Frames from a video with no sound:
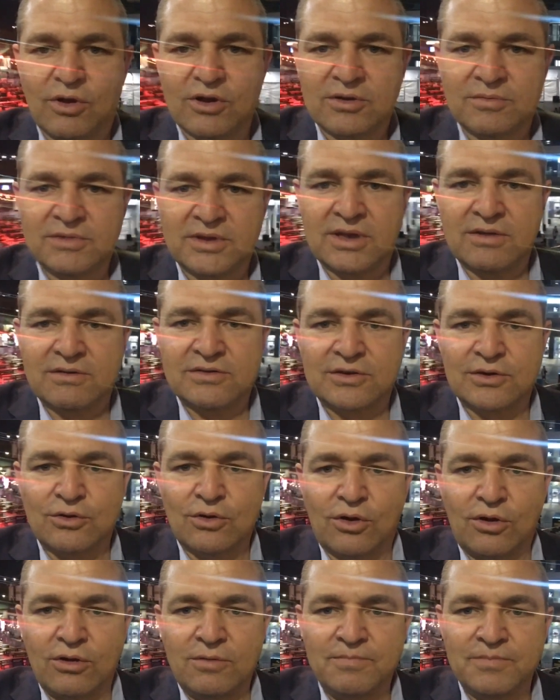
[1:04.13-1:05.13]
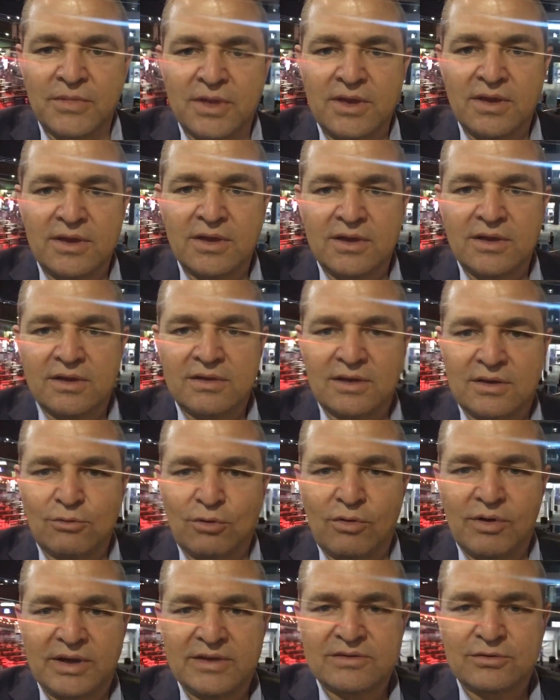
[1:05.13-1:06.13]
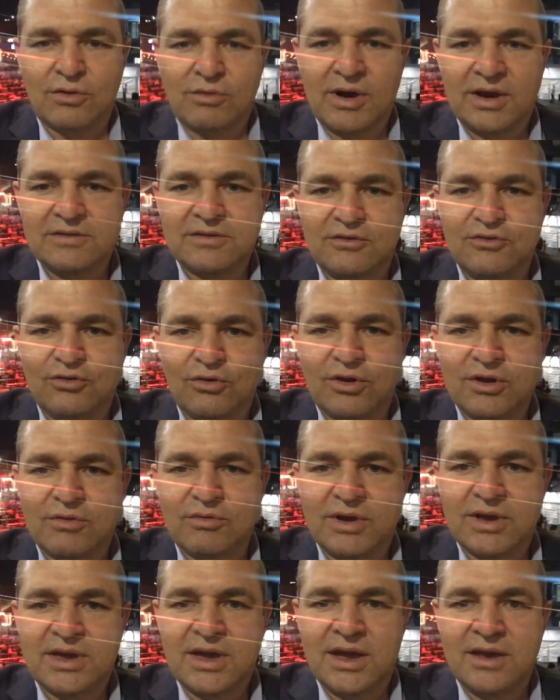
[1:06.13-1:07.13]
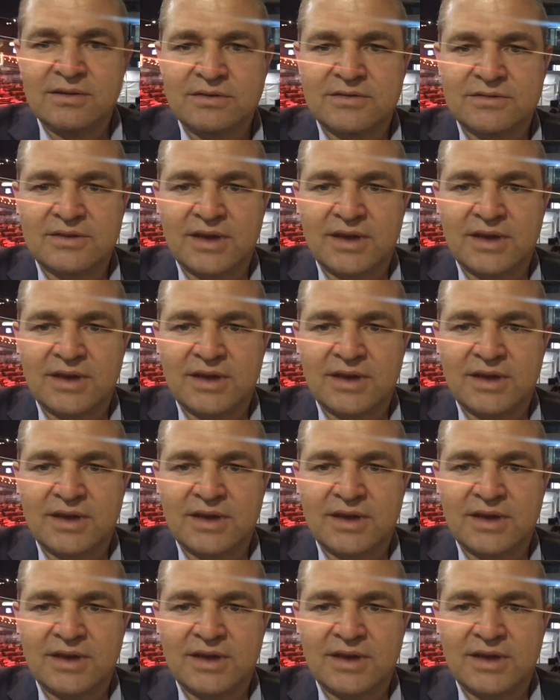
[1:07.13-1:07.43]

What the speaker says: welcome to give us a call. As always, enjoy your weekend,